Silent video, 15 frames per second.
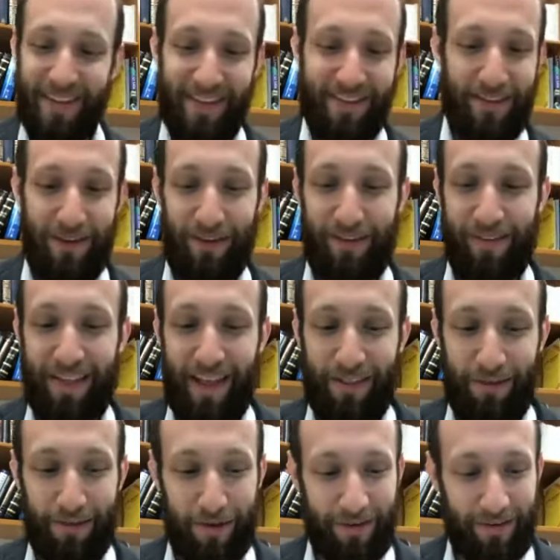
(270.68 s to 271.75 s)
So
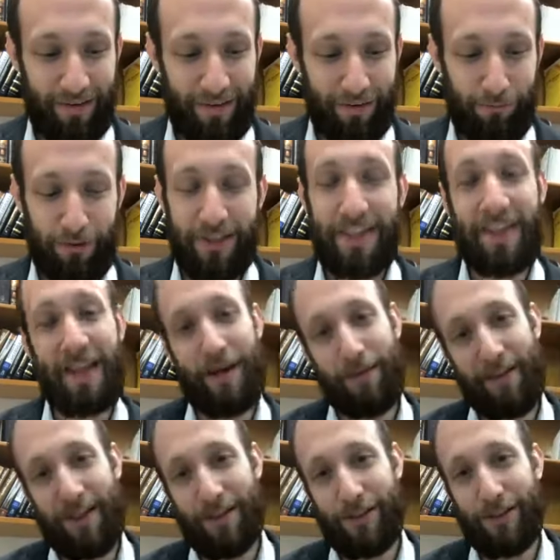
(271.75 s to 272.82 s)
that's what we're dealing here
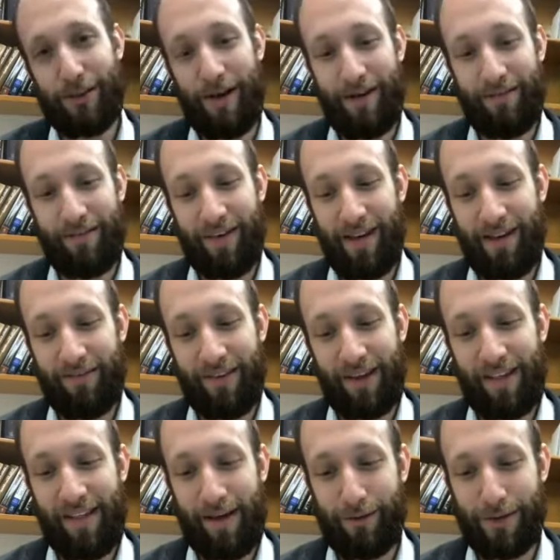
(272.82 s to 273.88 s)
with, the issue of
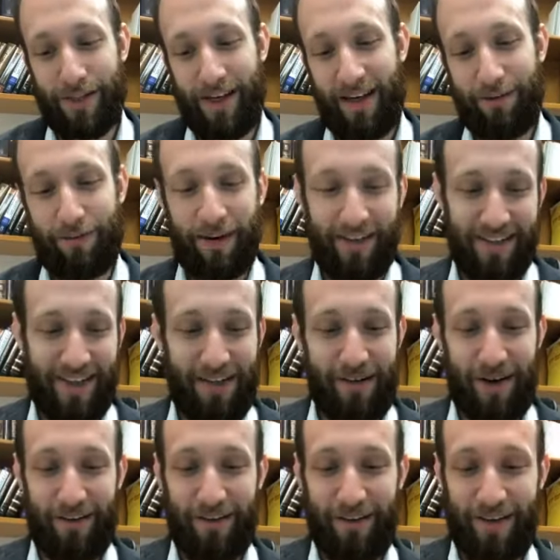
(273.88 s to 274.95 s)
extinguishing, and we're going to
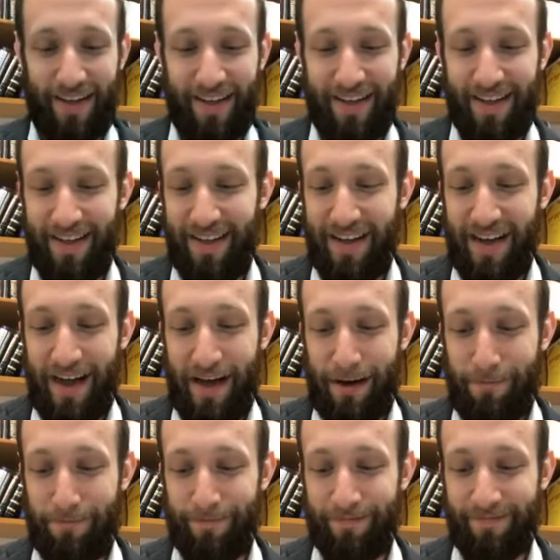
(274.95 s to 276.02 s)
continue our learning
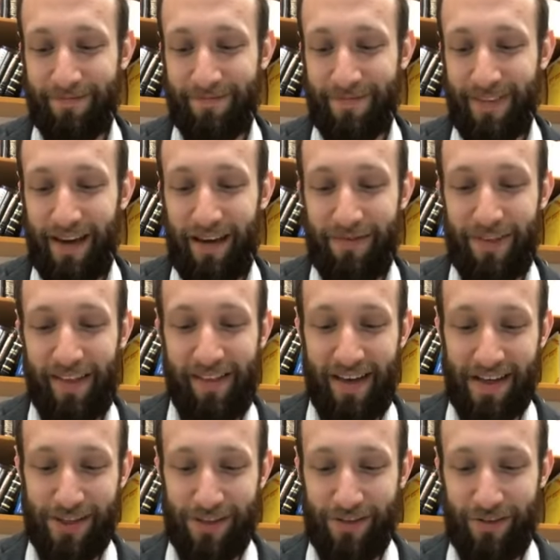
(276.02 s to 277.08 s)
of
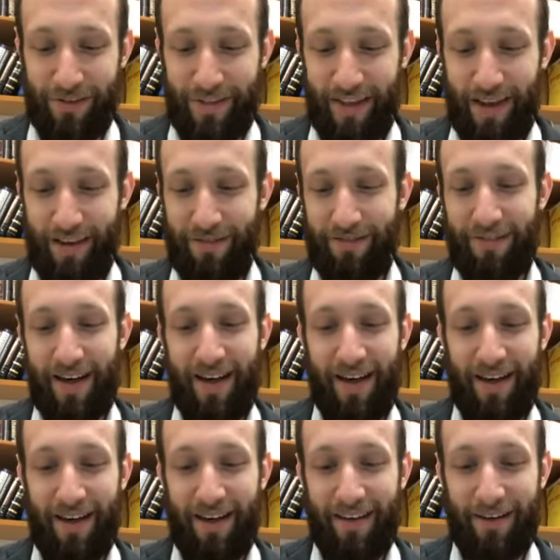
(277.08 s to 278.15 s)
these issues of
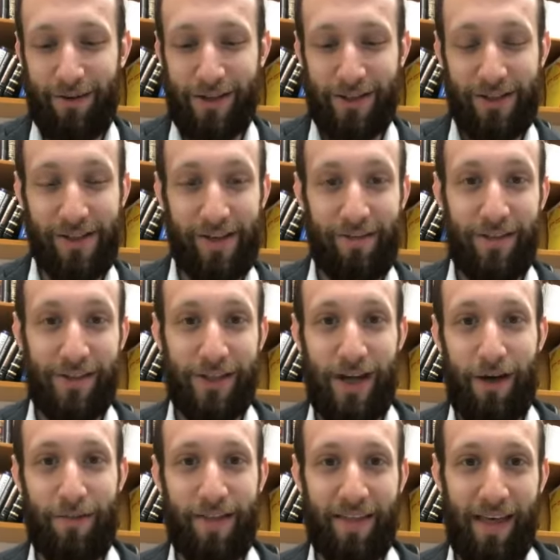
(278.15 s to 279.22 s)
questions of the
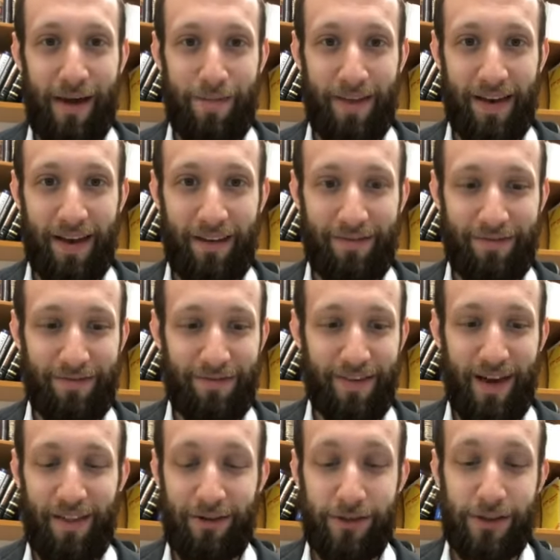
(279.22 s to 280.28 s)
Shabbos lamps and of
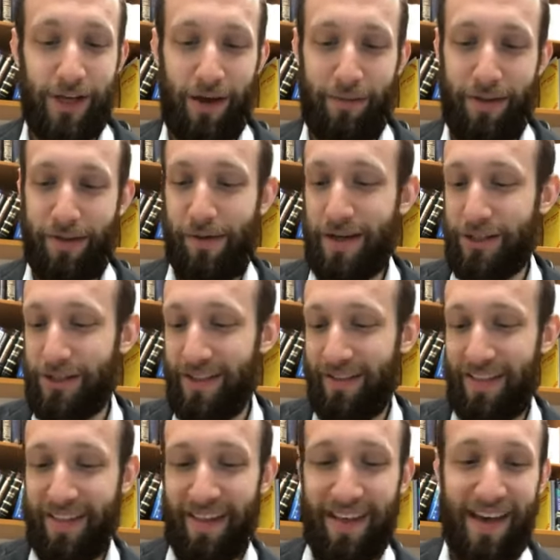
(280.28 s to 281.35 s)
other Shabbos
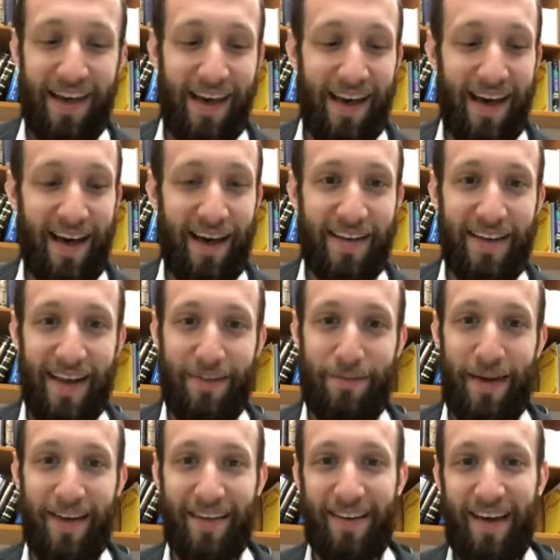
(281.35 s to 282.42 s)
questions next
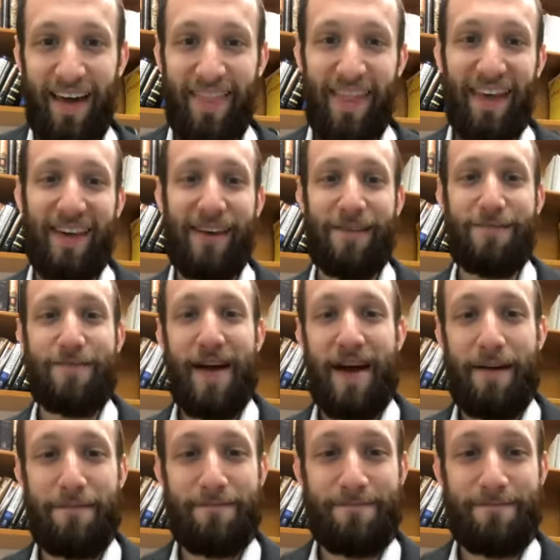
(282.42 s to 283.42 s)
week. Okay, thank you. Bye.